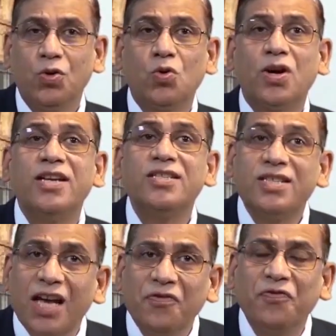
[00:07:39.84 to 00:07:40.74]
to
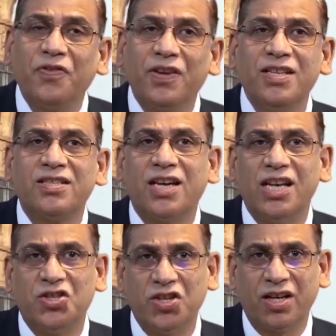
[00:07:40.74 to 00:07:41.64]
conserve his
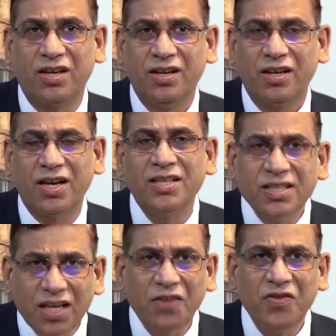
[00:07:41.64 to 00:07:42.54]
culture,
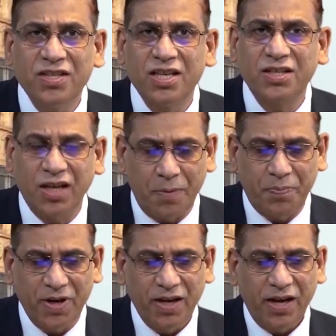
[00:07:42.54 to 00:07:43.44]
conserve his
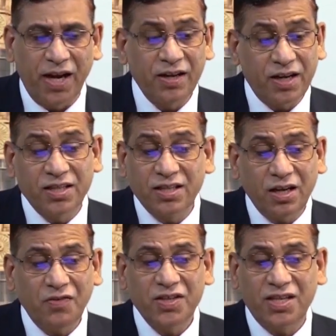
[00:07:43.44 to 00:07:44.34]
script and
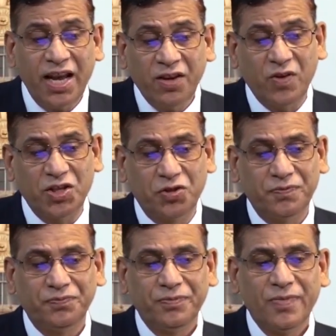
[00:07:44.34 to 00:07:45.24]
conserve his language.
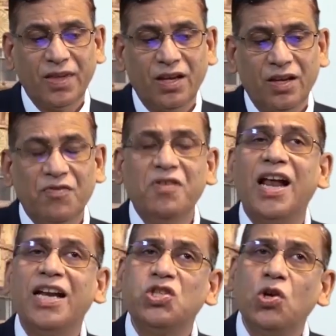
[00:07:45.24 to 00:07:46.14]
We
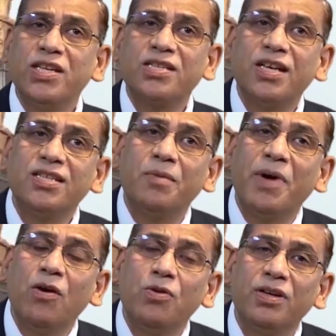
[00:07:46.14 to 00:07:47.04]
will also discuss
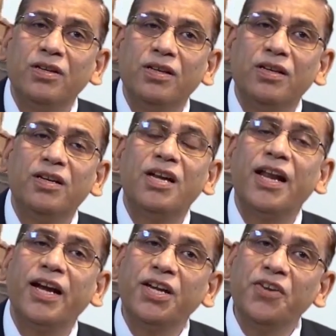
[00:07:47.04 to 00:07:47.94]
about
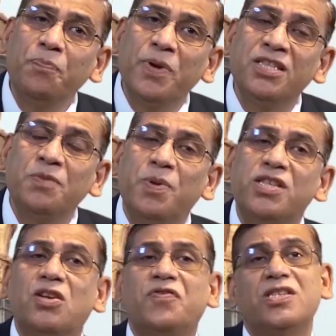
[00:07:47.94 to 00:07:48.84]
directive
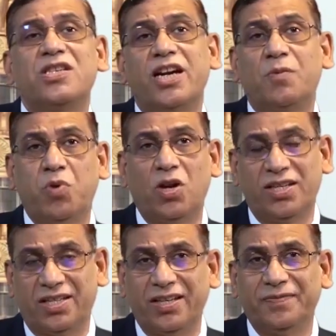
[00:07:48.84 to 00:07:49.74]
principles of state
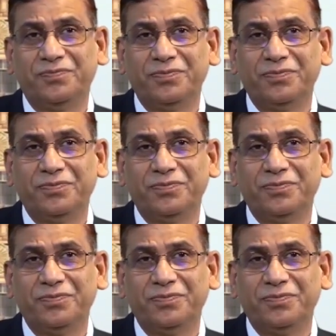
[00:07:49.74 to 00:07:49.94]
policy.